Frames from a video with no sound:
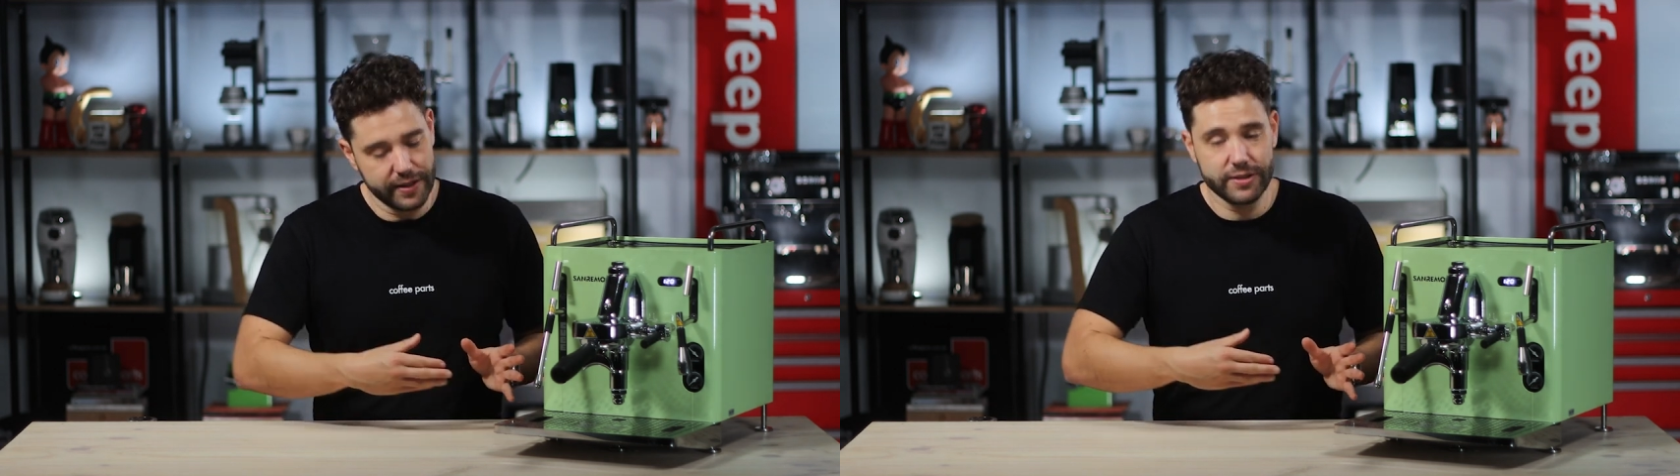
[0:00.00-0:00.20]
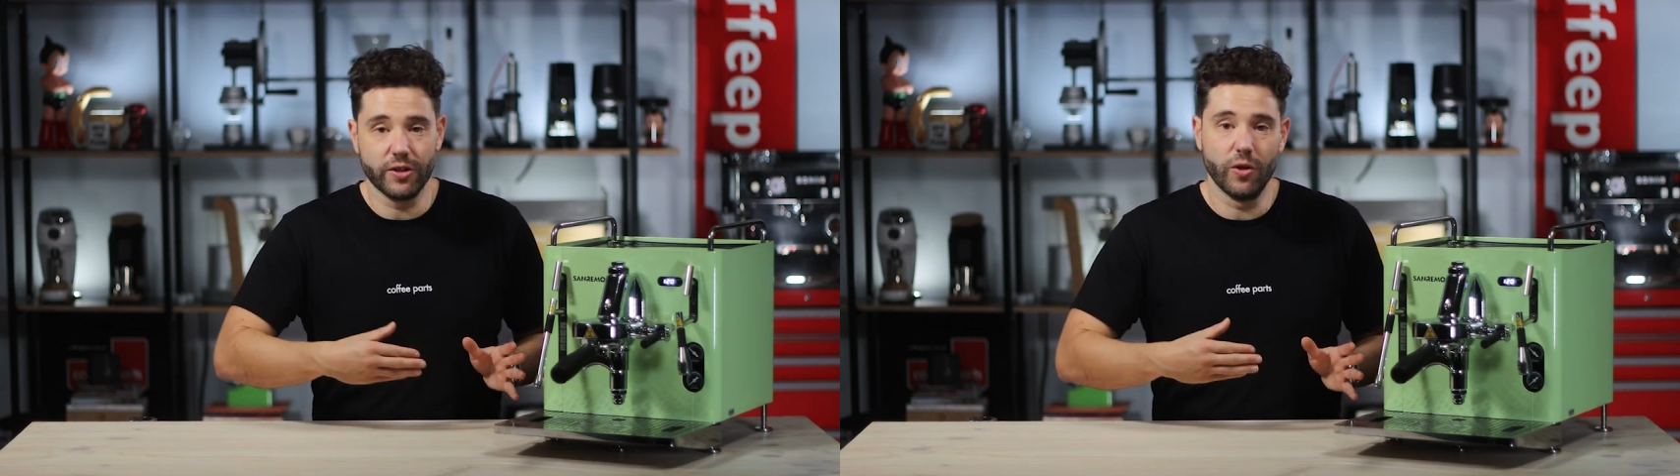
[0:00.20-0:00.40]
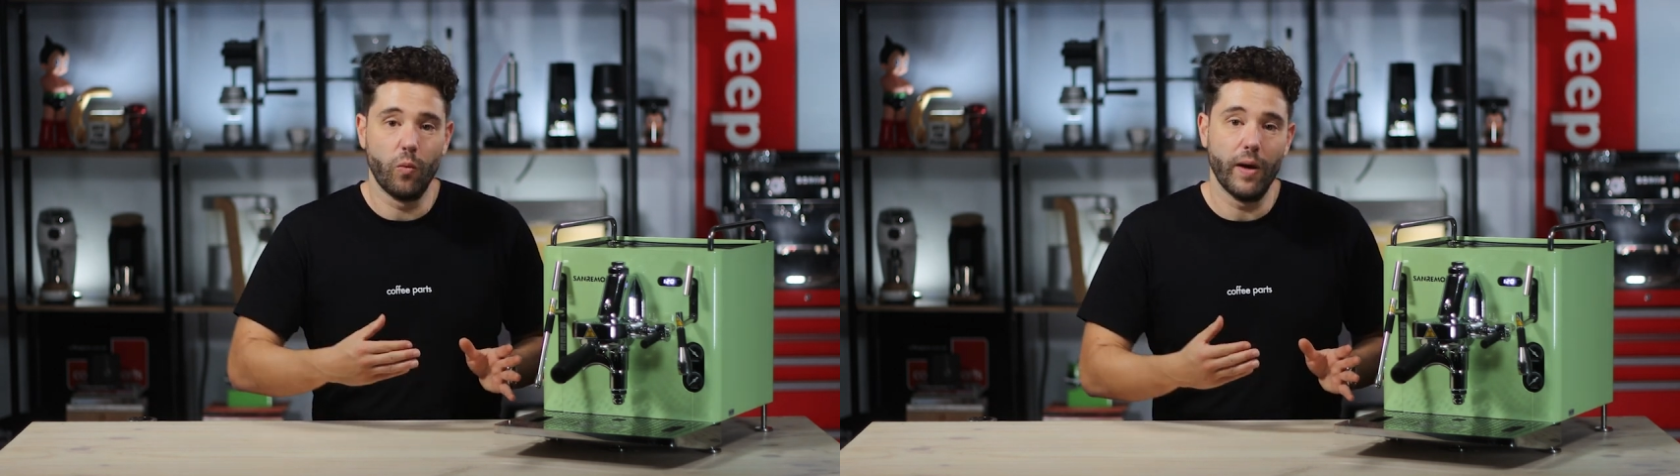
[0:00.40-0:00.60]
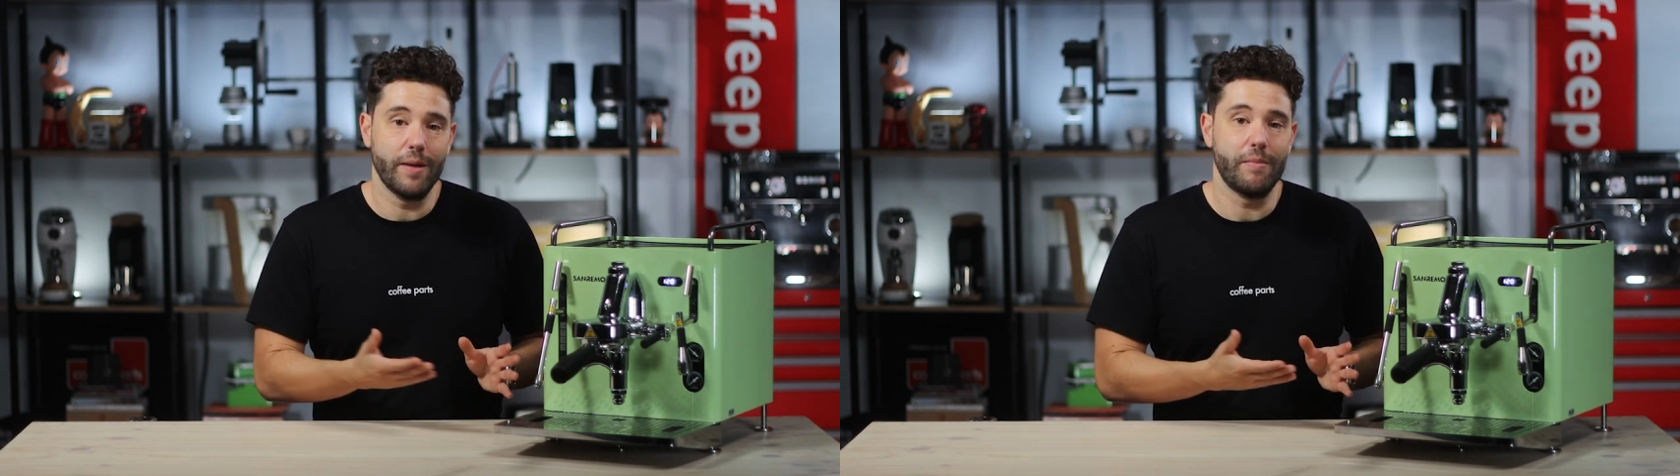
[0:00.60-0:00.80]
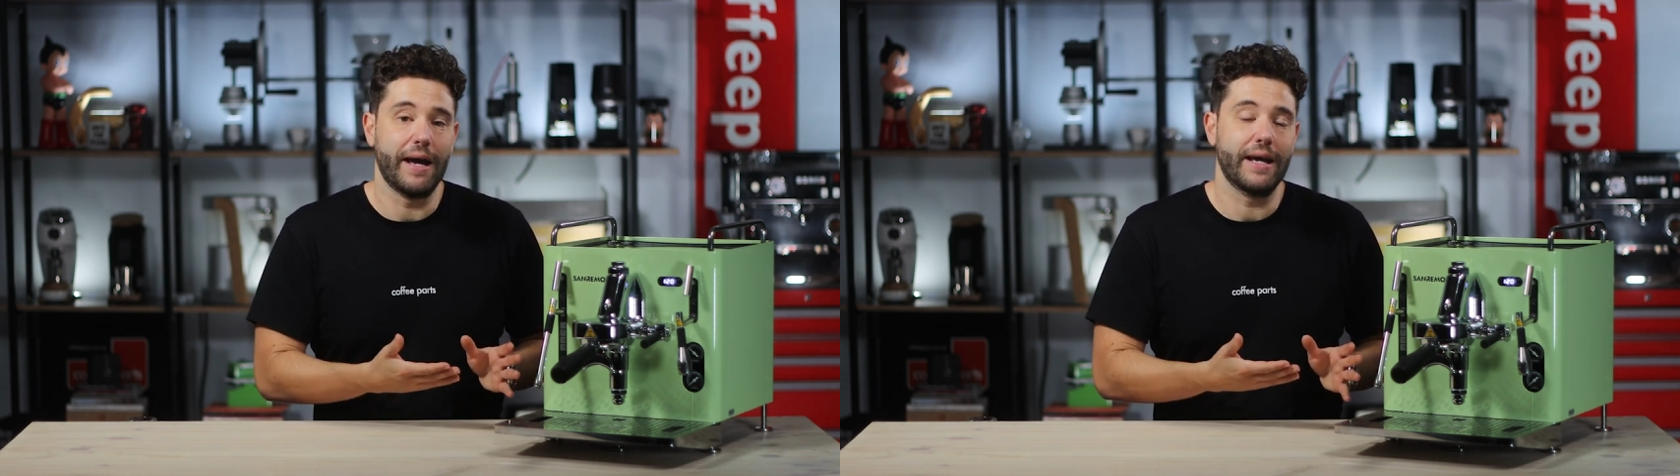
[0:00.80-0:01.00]
is on the
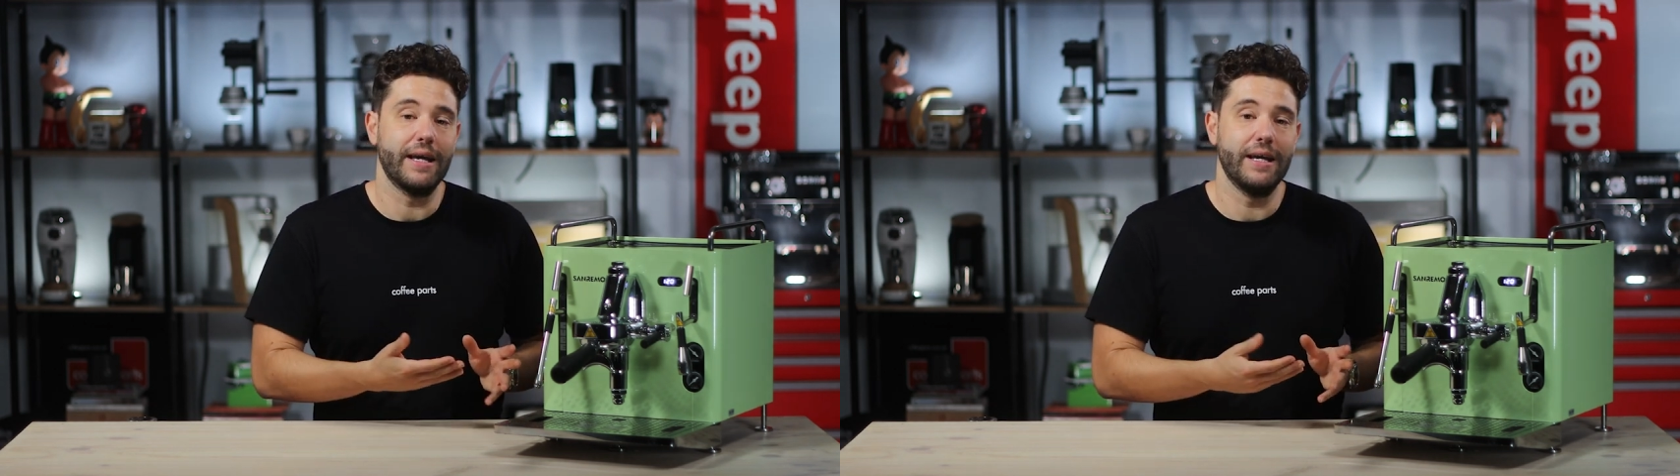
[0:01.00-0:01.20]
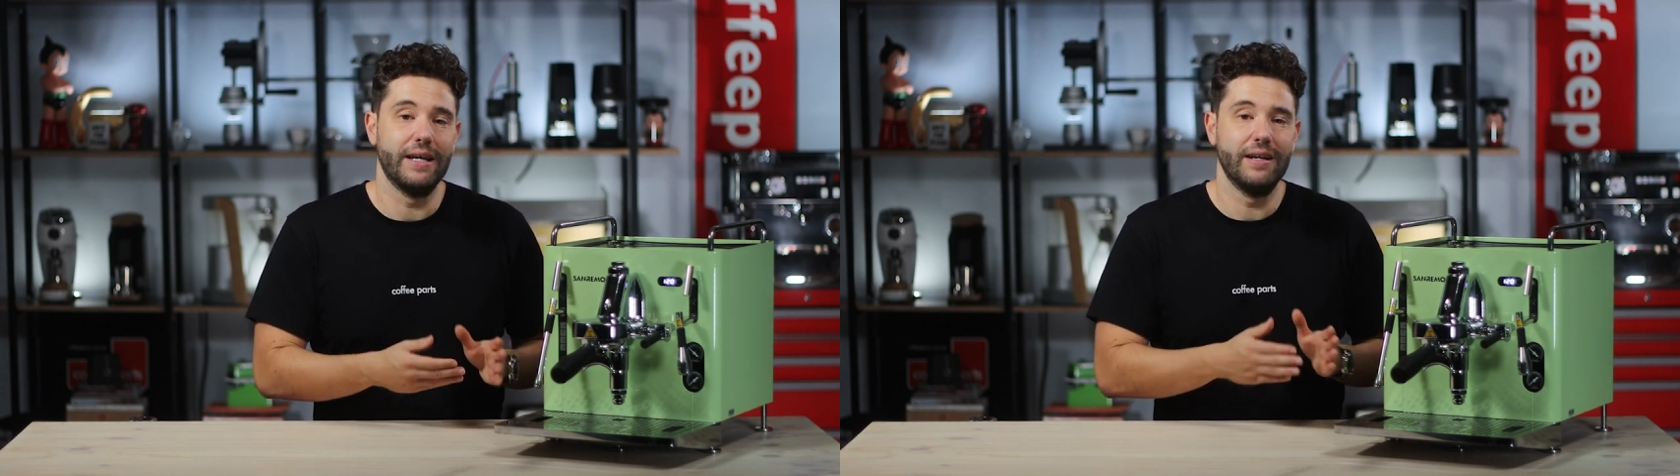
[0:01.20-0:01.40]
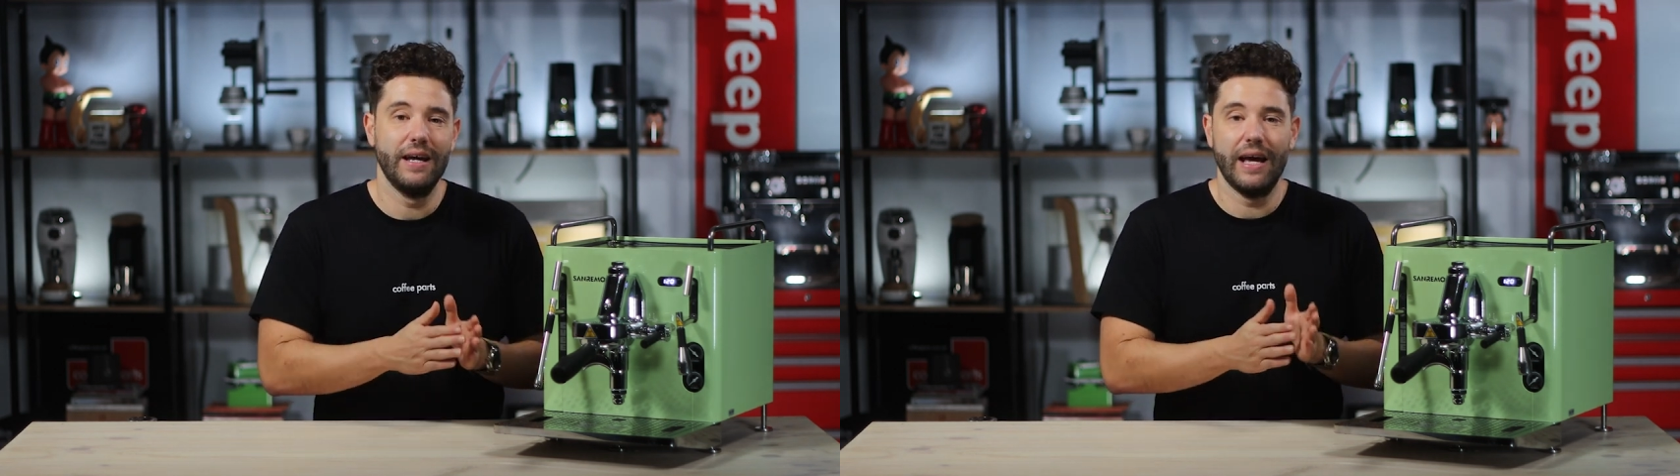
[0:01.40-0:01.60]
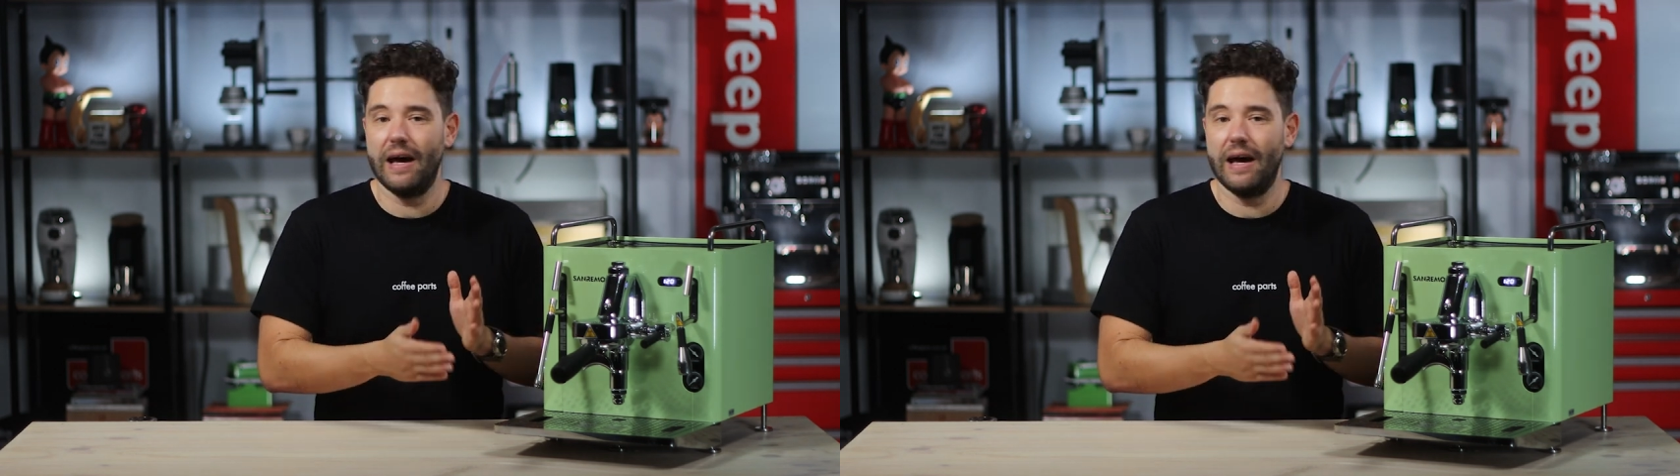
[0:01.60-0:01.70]
way back in,